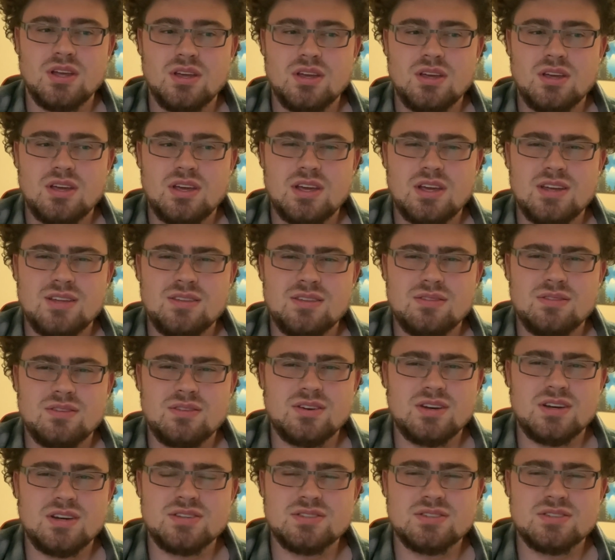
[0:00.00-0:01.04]
and they're
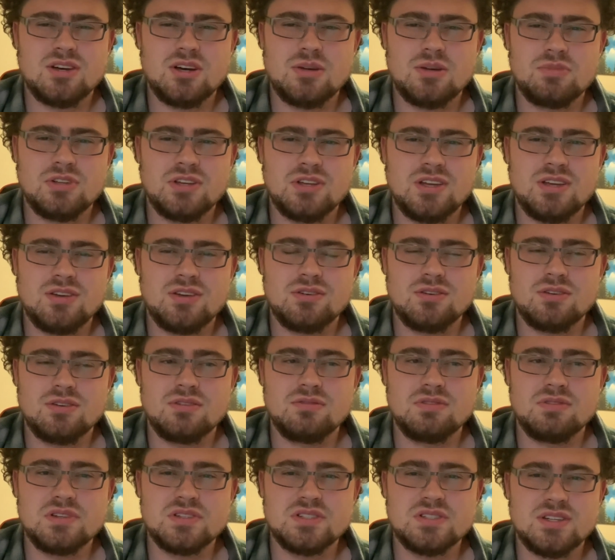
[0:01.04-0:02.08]
not as complicated or
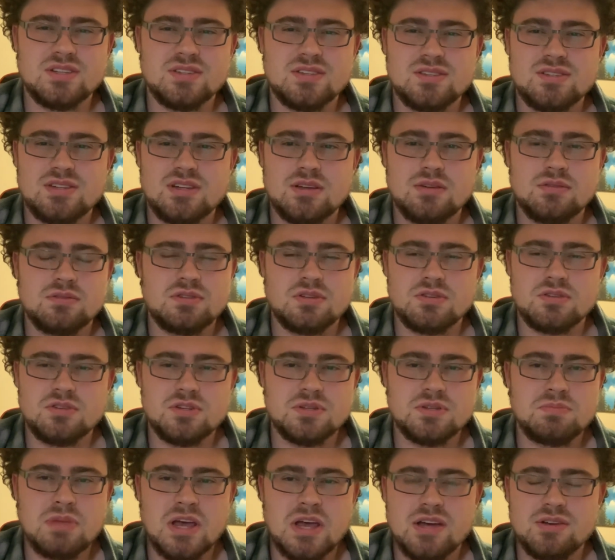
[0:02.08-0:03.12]
confusing as it sounds. They're just
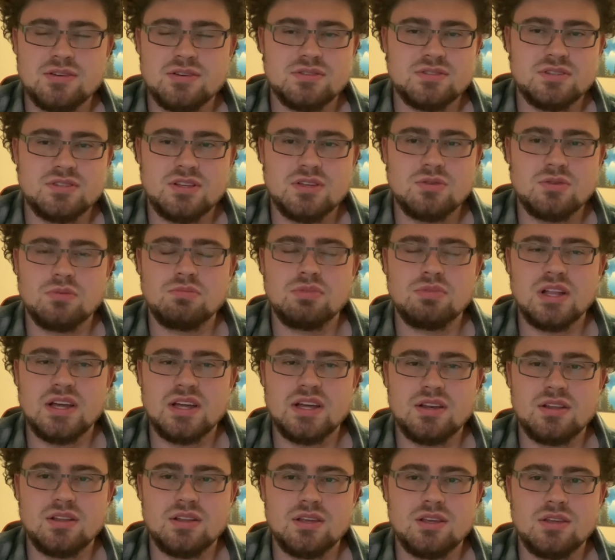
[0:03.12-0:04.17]
patterns that you apply to
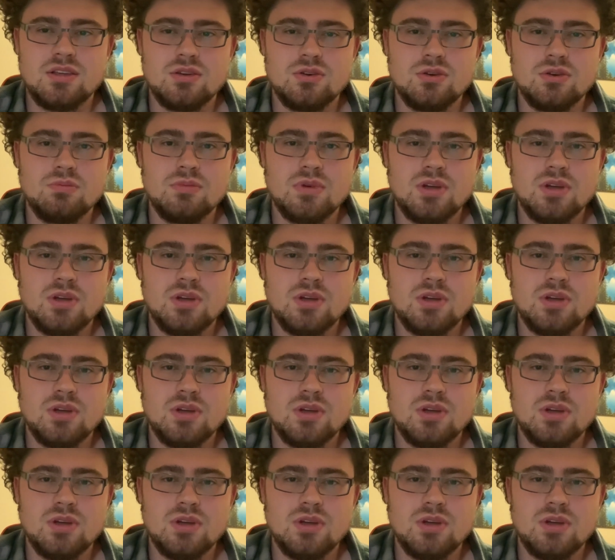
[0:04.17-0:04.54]
the cube.